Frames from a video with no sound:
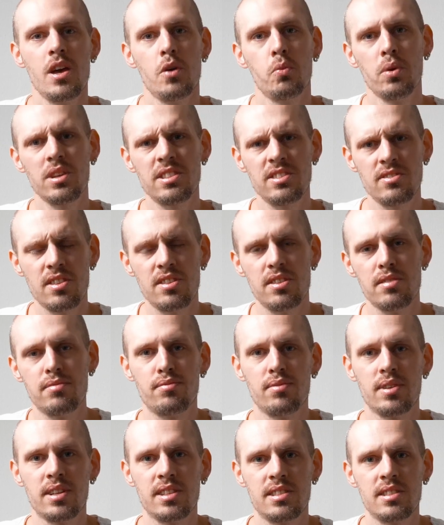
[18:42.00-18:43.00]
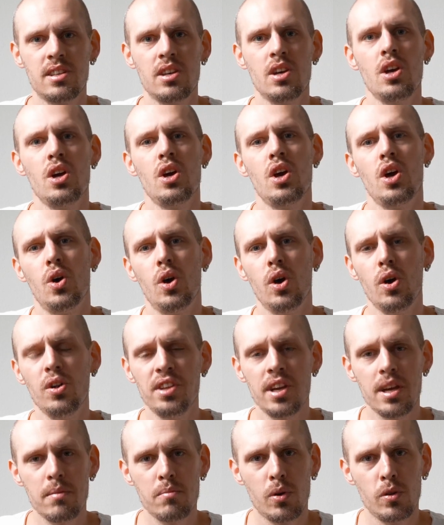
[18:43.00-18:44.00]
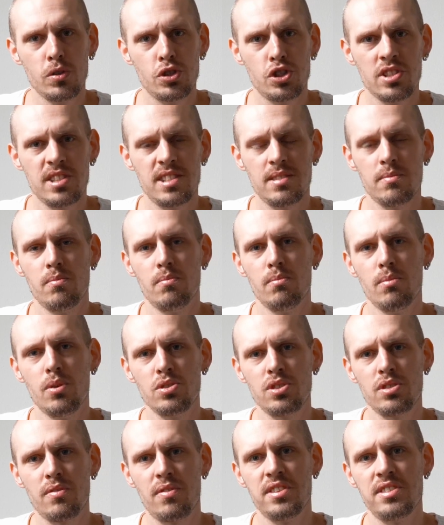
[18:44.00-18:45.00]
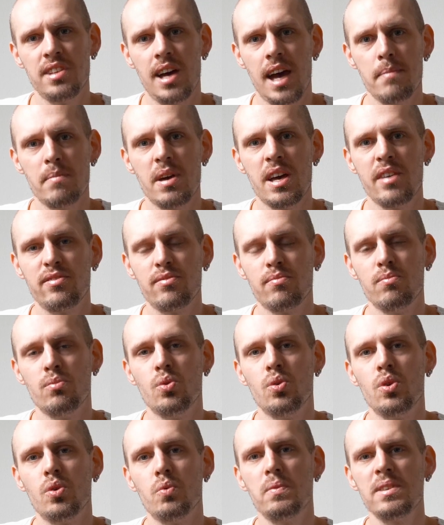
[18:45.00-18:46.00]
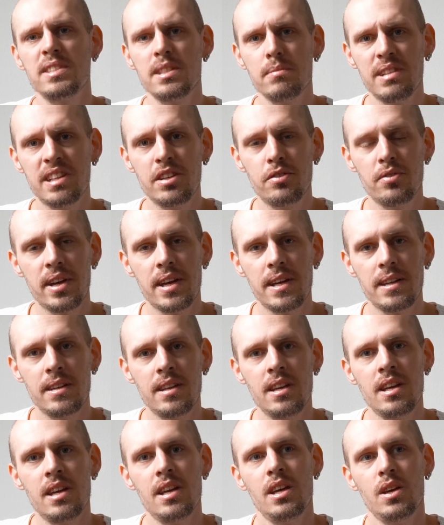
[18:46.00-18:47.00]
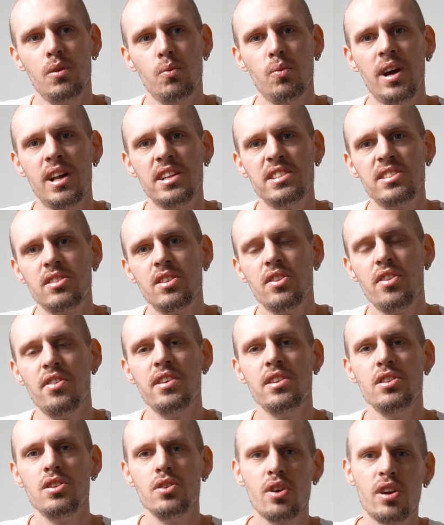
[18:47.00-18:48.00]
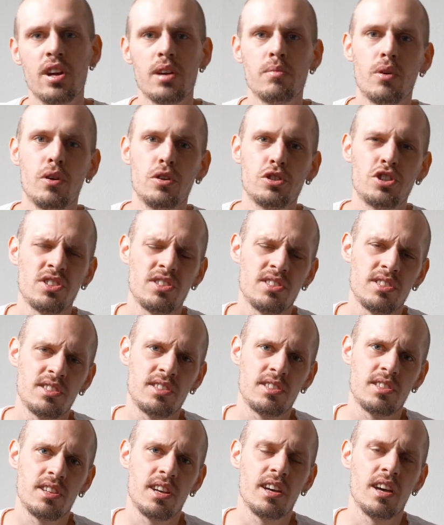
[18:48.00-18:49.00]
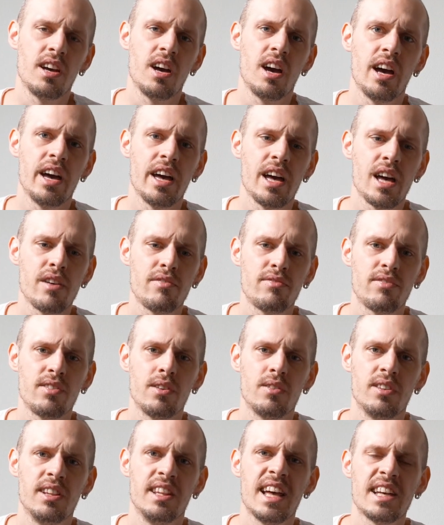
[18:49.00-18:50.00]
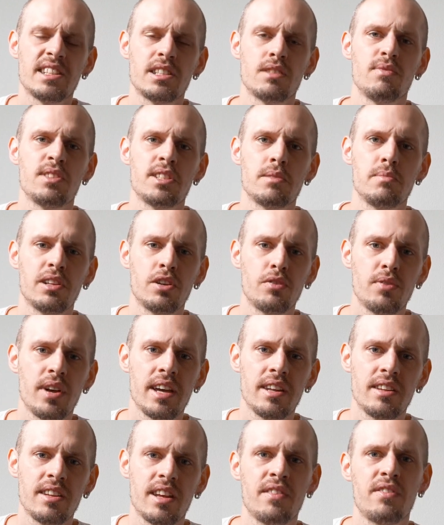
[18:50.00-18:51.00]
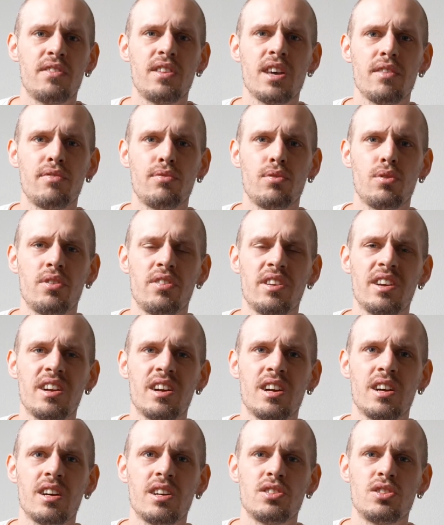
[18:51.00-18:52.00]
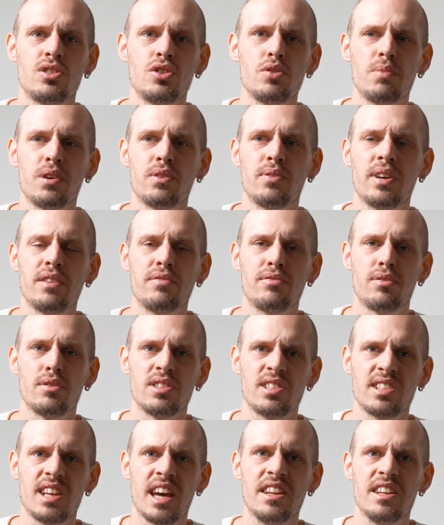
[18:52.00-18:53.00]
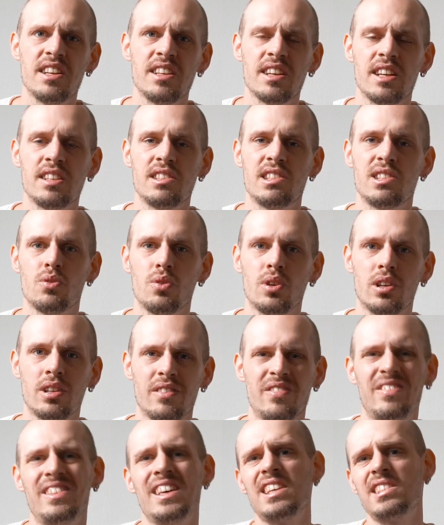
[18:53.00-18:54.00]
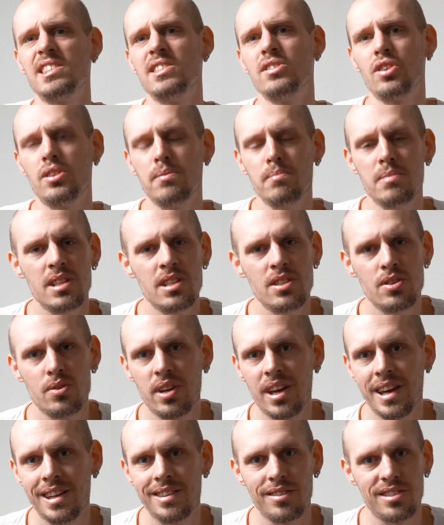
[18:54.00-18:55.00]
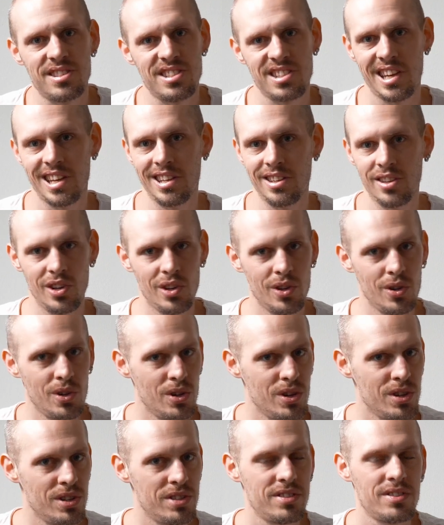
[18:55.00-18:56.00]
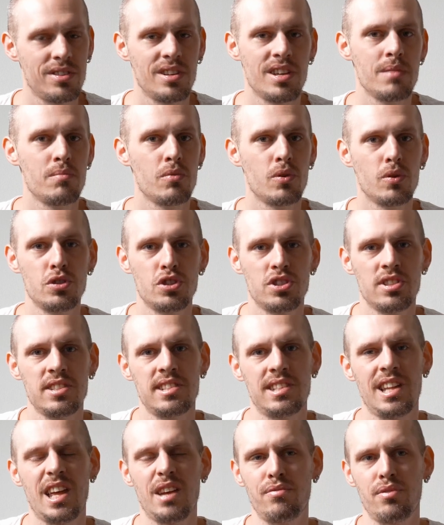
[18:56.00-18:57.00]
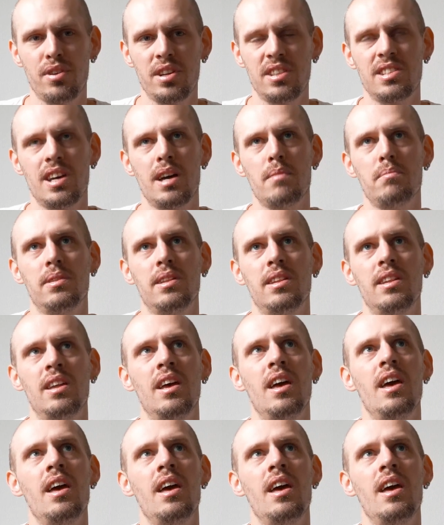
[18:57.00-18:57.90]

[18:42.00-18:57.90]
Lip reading: What's the difference? Older emulsions most of the time have more visible grain, whilst the newer emulsions have less visible grain, and therefore they are super great for scanning and so on. Does not mean you cannot scan old emulsions, like for example